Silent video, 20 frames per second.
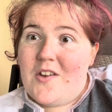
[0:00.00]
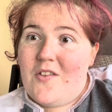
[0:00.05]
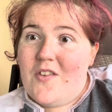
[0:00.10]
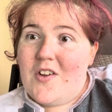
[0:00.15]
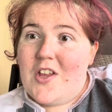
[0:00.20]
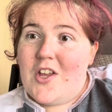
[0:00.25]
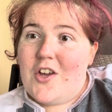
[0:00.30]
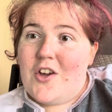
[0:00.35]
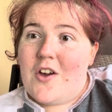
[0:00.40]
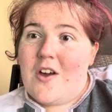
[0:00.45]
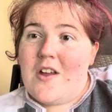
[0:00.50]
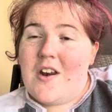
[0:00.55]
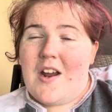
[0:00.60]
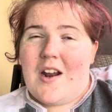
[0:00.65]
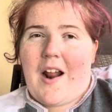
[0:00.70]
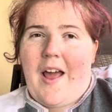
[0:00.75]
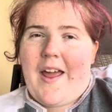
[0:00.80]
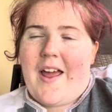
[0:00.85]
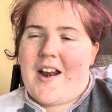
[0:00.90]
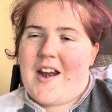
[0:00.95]
really good,
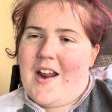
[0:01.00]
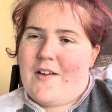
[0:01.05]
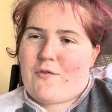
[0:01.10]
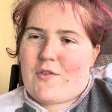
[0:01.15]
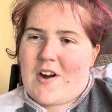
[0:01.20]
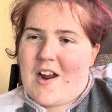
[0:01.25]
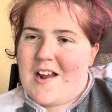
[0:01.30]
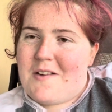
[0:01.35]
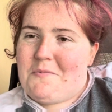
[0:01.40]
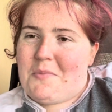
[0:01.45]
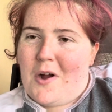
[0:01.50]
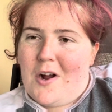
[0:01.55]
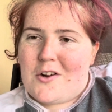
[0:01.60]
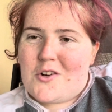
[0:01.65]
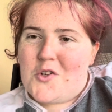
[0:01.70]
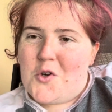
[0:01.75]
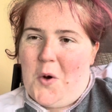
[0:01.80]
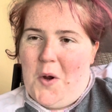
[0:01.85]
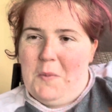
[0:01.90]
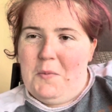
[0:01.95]
and I had never had bok
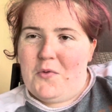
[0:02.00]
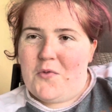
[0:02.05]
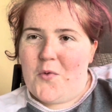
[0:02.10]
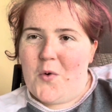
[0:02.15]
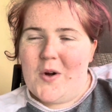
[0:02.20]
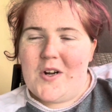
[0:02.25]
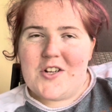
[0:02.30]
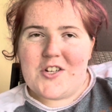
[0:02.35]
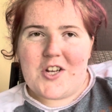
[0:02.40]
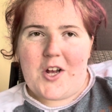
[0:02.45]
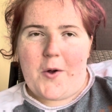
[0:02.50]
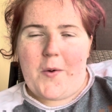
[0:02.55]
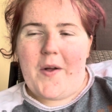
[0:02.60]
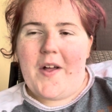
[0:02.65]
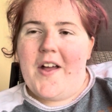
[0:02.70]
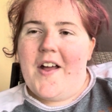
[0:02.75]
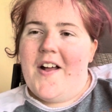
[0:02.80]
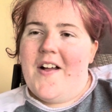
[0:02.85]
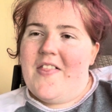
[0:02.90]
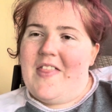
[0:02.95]
choy before, so
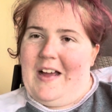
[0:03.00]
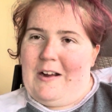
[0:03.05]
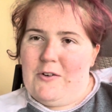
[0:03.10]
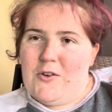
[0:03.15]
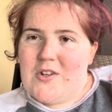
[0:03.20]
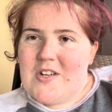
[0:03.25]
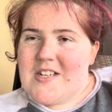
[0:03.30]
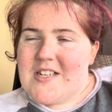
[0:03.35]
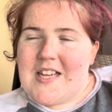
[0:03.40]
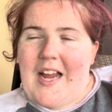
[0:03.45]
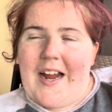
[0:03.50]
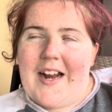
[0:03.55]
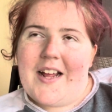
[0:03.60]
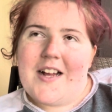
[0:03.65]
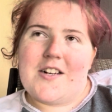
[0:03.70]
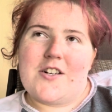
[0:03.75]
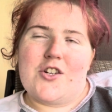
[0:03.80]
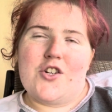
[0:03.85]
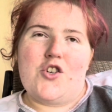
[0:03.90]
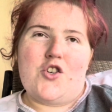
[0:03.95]
that was
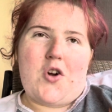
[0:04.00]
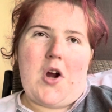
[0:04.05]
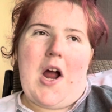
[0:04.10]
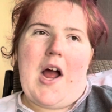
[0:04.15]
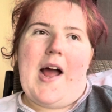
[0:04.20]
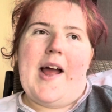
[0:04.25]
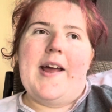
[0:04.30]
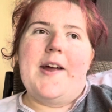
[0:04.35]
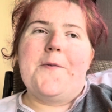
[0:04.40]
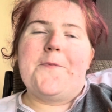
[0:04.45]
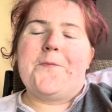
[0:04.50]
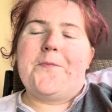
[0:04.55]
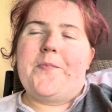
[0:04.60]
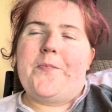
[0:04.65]
exciting to try.